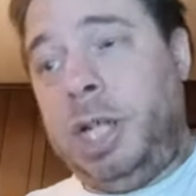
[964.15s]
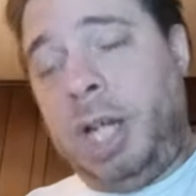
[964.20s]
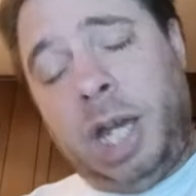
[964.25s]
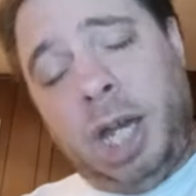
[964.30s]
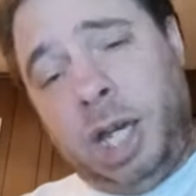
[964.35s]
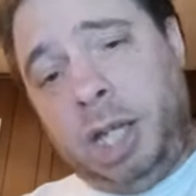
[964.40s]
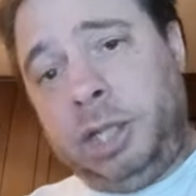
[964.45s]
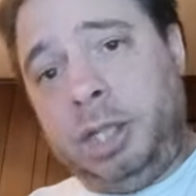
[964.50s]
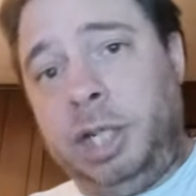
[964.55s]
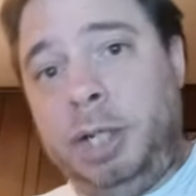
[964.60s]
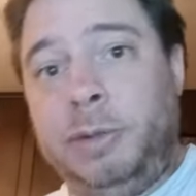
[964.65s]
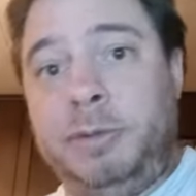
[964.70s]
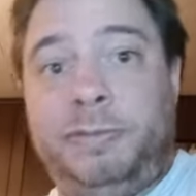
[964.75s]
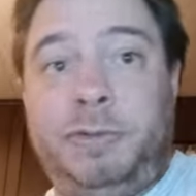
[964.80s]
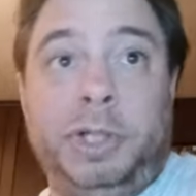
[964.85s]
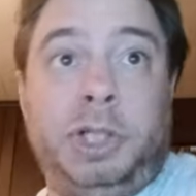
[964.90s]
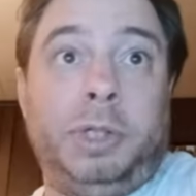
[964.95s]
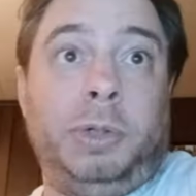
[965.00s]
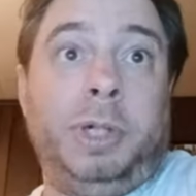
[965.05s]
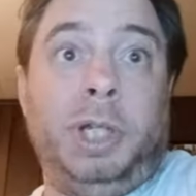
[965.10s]
and the
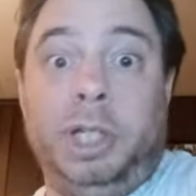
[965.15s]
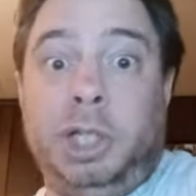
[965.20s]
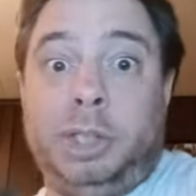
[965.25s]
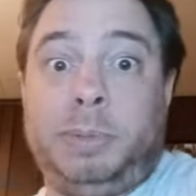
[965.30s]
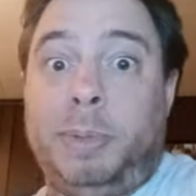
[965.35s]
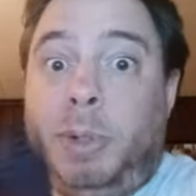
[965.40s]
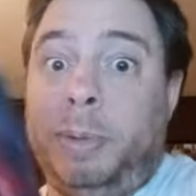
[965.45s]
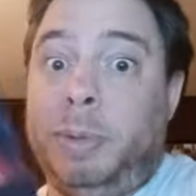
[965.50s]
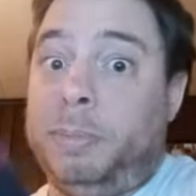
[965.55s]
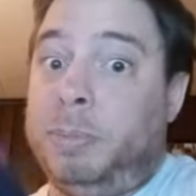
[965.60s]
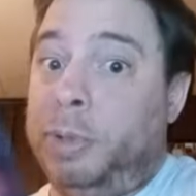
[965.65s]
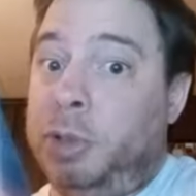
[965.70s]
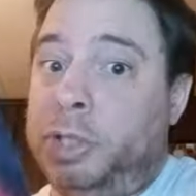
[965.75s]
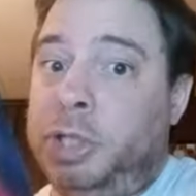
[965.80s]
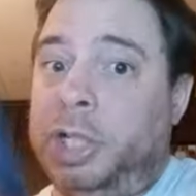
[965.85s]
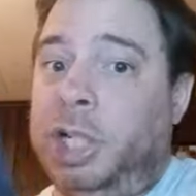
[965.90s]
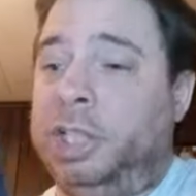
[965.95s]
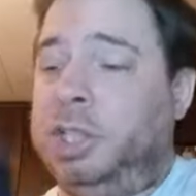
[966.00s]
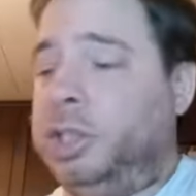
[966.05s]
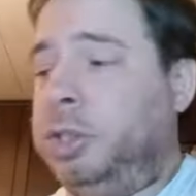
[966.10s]
official In This Moment
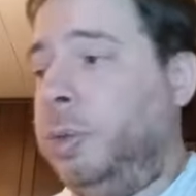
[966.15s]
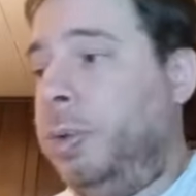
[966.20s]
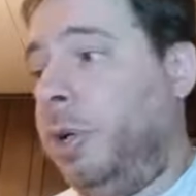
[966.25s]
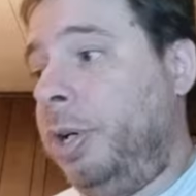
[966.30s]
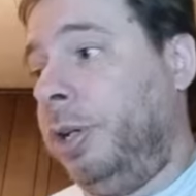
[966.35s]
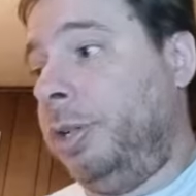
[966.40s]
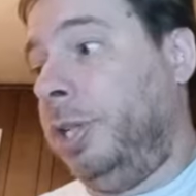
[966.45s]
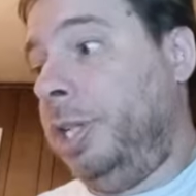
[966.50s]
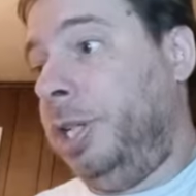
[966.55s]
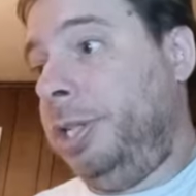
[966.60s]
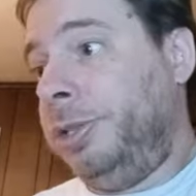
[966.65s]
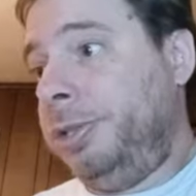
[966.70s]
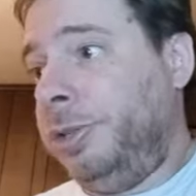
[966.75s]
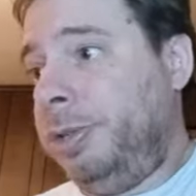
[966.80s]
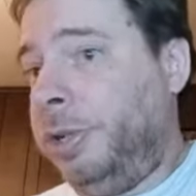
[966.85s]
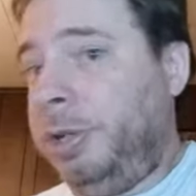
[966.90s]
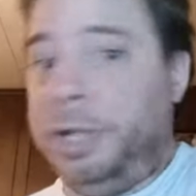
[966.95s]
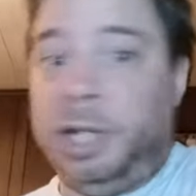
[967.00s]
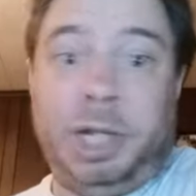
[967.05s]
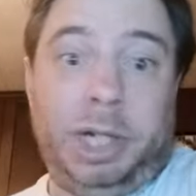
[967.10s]
merchandise store
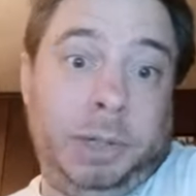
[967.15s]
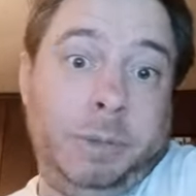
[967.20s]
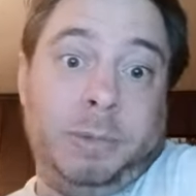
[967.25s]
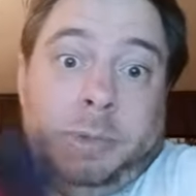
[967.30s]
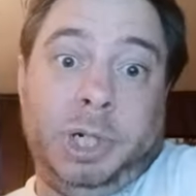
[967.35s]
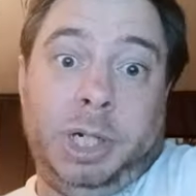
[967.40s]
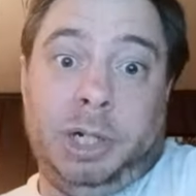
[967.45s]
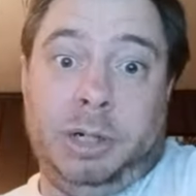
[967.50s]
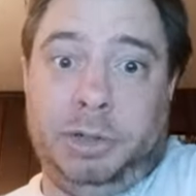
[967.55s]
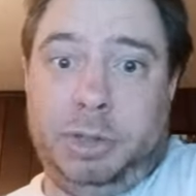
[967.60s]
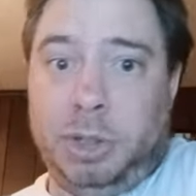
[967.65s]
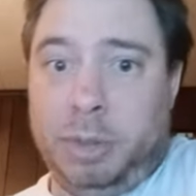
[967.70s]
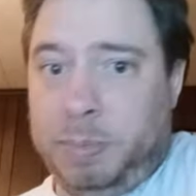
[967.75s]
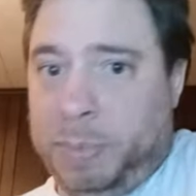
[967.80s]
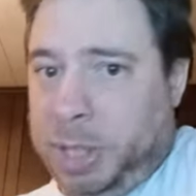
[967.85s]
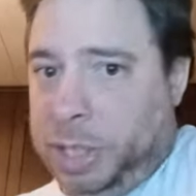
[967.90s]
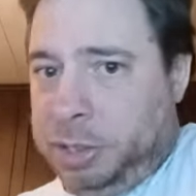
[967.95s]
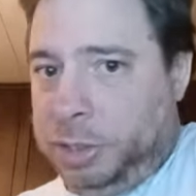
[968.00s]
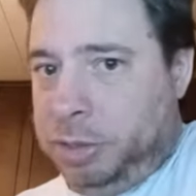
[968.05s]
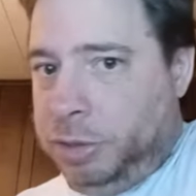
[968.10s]
or anywhere you
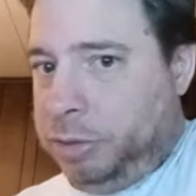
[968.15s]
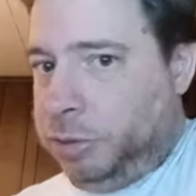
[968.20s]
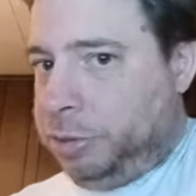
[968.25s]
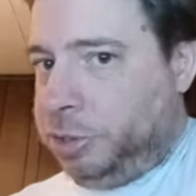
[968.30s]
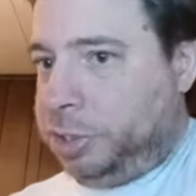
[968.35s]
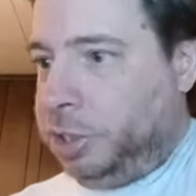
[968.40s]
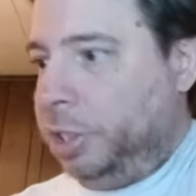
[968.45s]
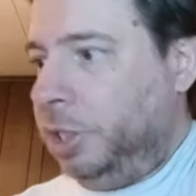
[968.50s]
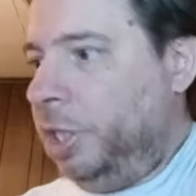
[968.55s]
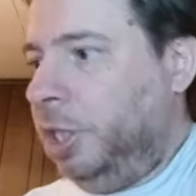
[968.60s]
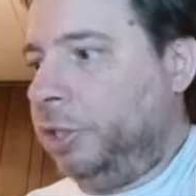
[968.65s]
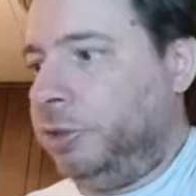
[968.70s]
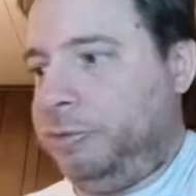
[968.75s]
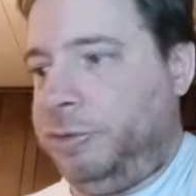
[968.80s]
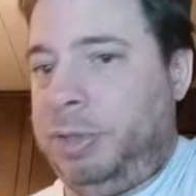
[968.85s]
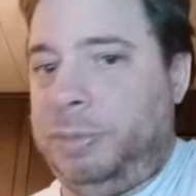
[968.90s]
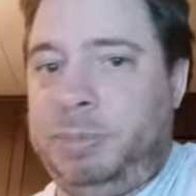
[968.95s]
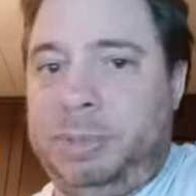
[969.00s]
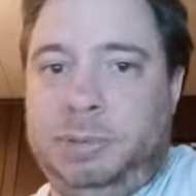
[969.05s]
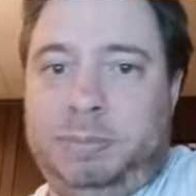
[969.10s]
buy your CDs
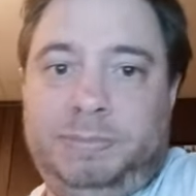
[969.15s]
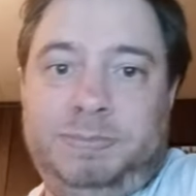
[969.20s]
from.